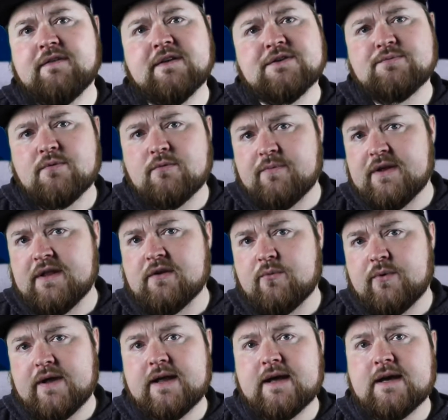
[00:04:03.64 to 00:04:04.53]
will be the
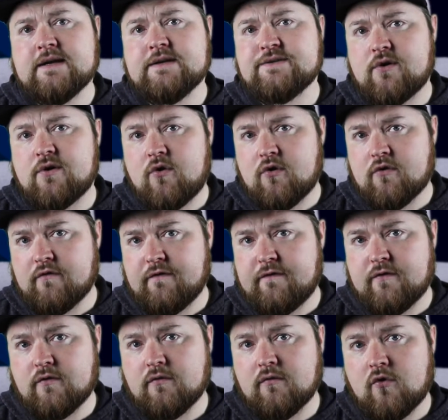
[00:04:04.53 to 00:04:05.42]
way it is on
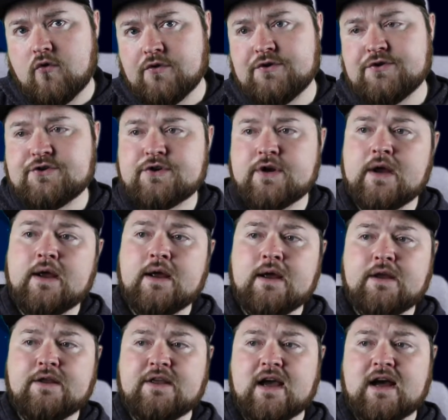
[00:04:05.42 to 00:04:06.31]
full launch,
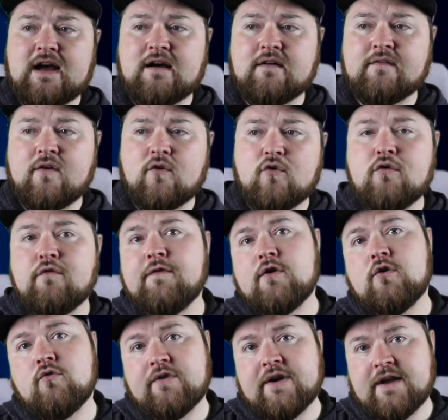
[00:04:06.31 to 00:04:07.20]
you have
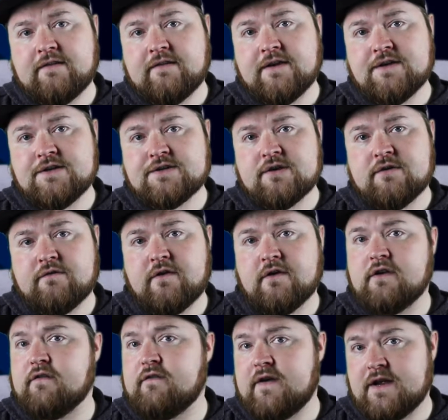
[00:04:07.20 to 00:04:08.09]
overall ratings for
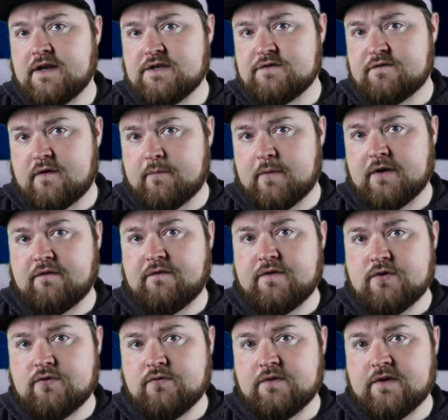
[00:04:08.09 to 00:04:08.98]
defence, for
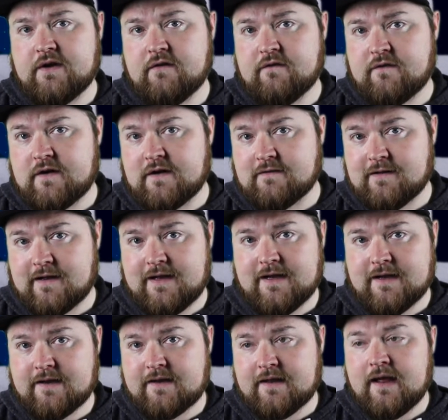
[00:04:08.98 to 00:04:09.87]
midfield and for
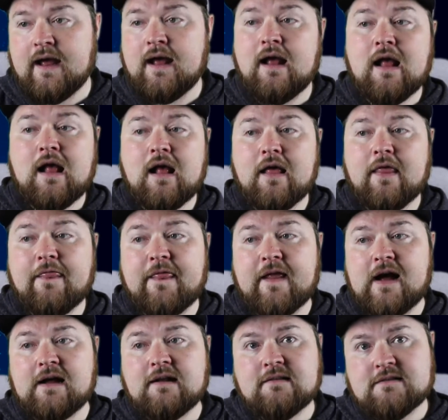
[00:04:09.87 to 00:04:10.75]
attack.
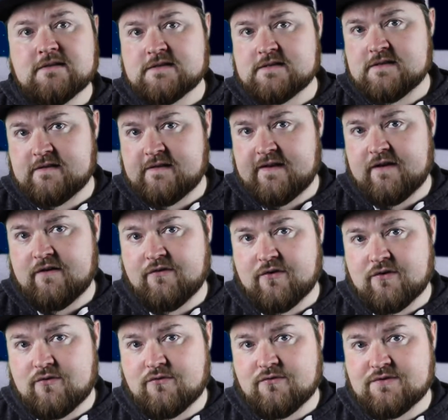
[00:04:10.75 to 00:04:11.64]
That doesn't tell the
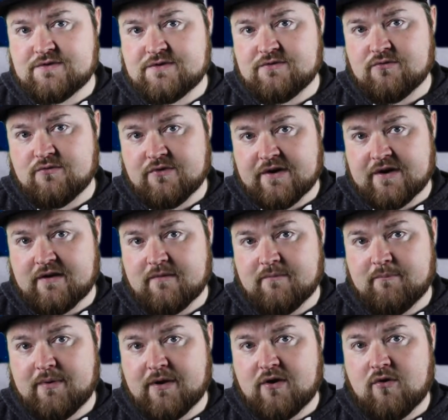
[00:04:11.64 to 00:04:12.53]
whole story,
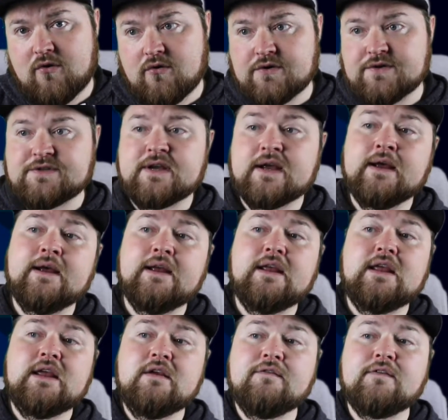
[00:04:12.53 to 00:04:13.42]
because
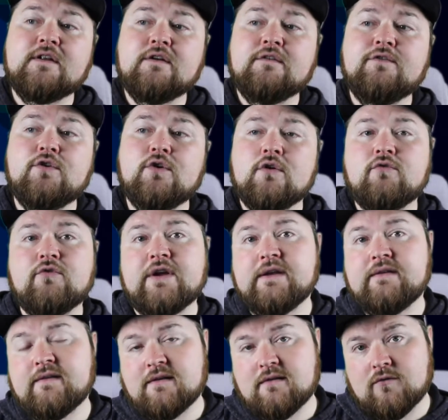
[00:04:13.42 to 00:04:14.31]
even if you're
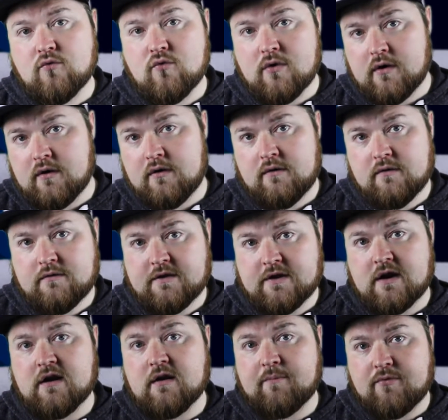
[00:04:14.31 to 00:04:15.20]
rated lower than
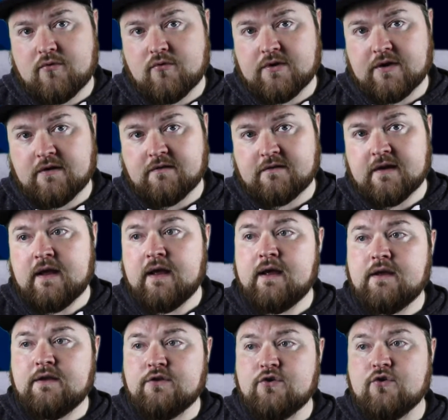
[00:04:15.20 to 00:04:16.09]
an opponent,
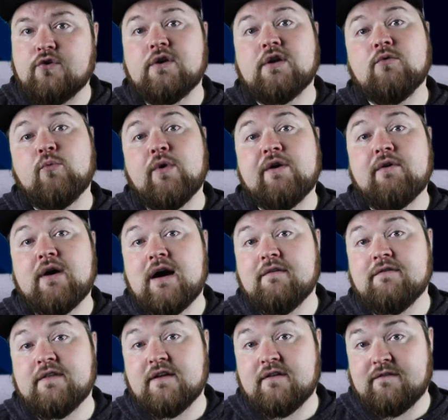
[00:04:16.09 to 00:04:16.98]
you can well
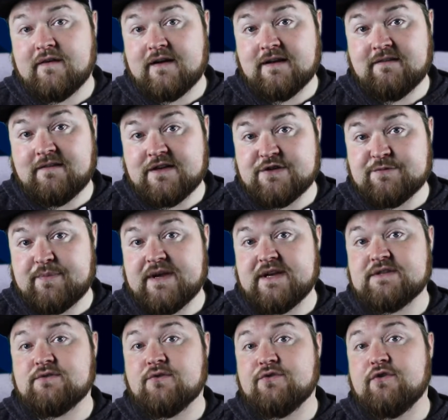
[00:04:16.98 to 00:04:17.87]
have the advantage
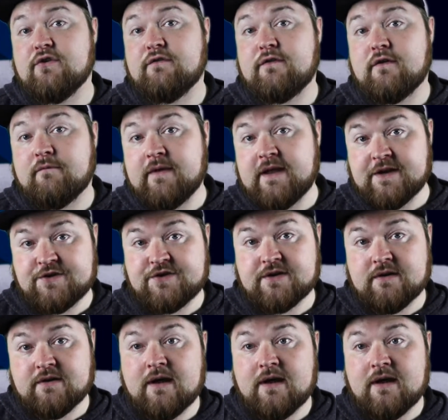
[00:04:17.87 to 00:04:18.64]
based on your formation.